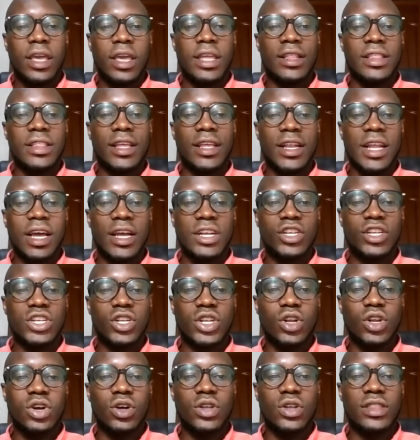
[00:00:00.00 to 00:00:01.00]
in the
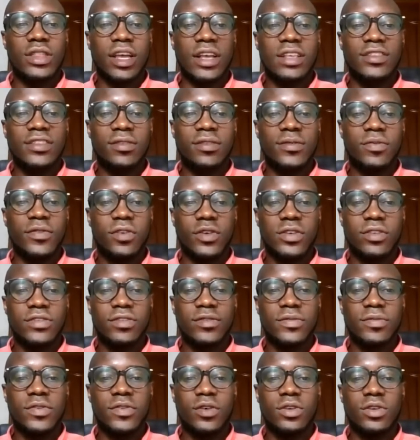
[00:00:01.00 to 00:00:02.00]
National Task
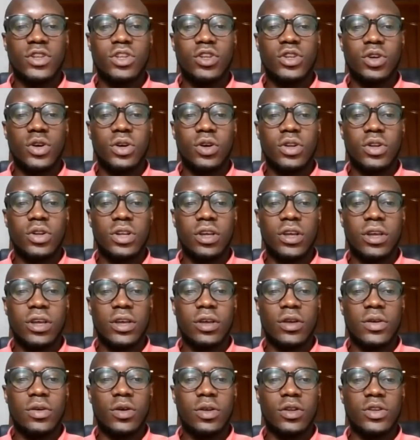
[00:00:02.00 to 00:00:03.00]
Force for
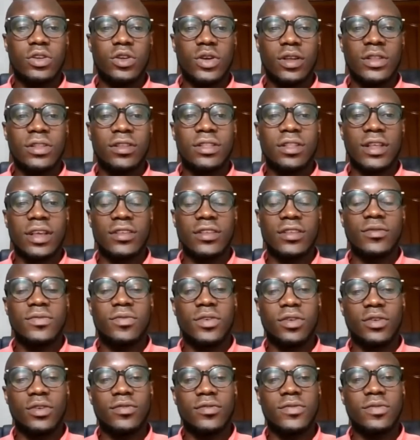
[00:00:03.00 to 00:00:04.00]
Joint Task
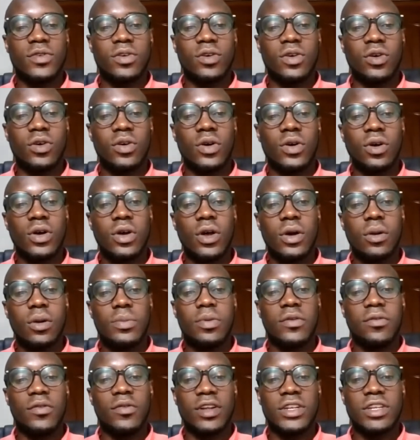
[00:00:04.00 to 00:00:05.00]
Force for
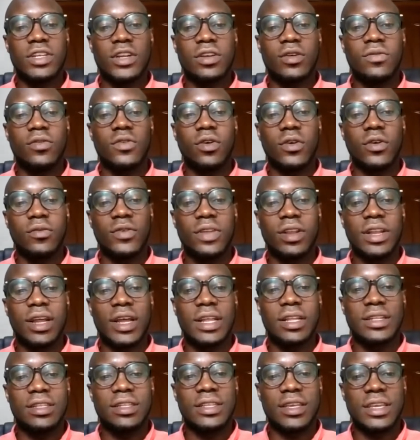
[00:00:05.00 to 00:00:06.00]
Prevention of
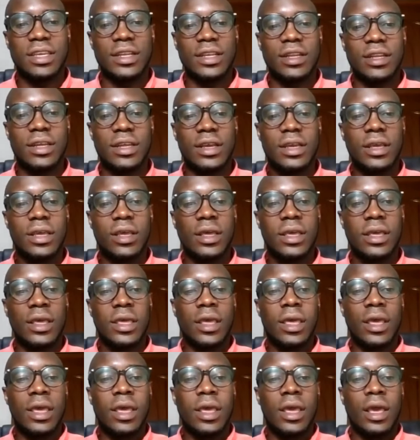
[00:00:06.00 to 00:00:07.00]
COVID-19,
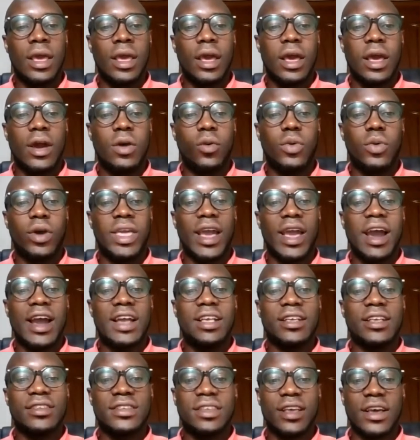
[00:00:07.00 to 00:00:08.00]
where
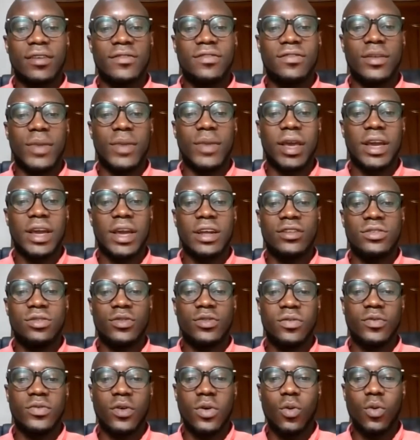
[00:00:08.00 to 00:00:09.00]
I served my
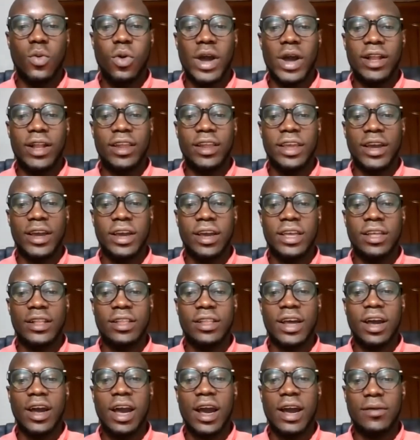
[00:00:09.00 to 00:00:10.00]
country for 1 year
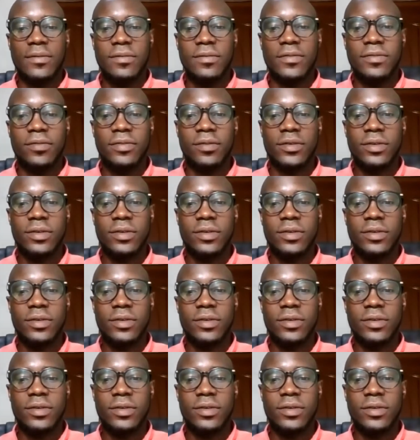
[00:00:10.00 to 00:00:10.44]
and a half.